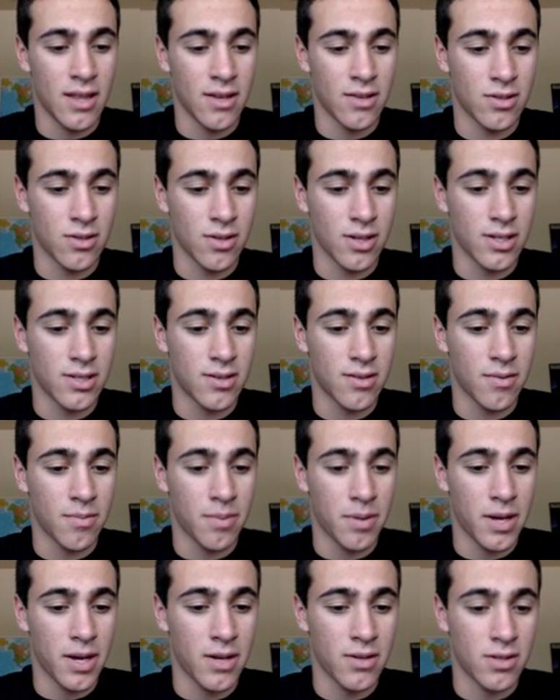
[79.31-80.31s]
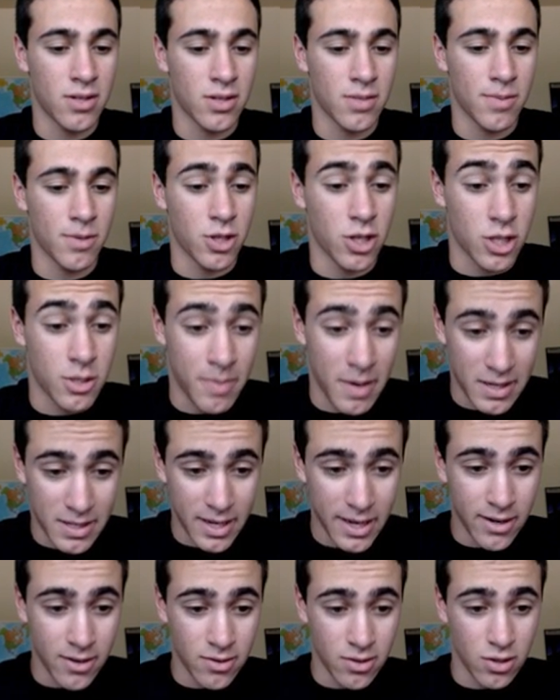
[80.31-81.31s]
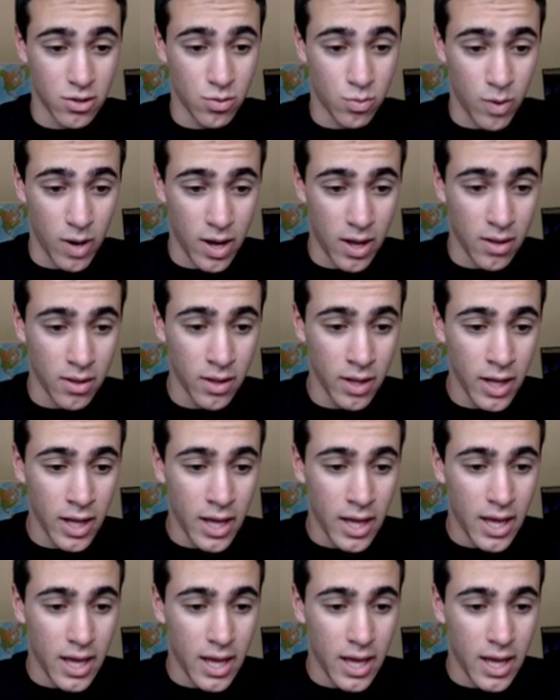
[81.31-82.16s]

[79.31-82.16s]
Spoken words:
there's a list of the players. There's a bunch of spectators as well.